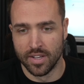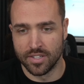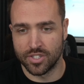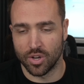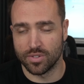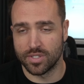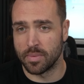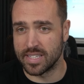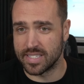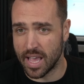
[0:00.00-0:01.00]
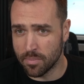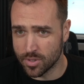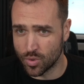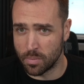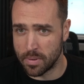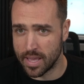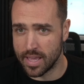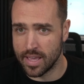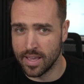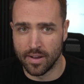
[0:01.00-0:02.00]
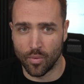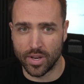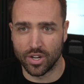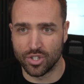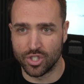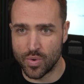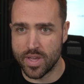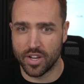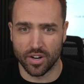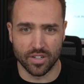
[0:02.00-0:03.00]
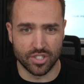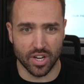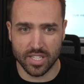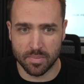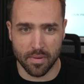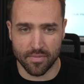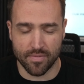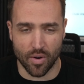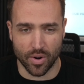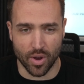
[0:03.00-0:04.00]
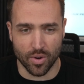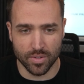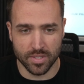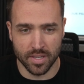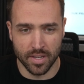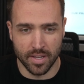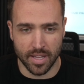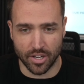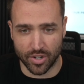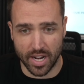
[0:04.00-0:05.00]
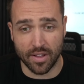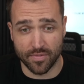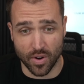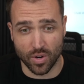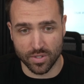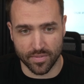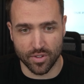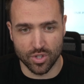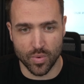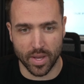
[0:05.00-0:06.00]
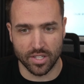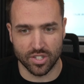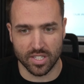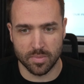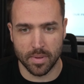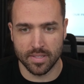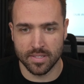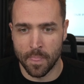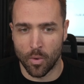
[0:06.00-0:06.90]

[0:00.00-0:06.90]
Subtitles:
So some examples would be when you're doing your adjustment photos and you're getting photos of you doing adjustments,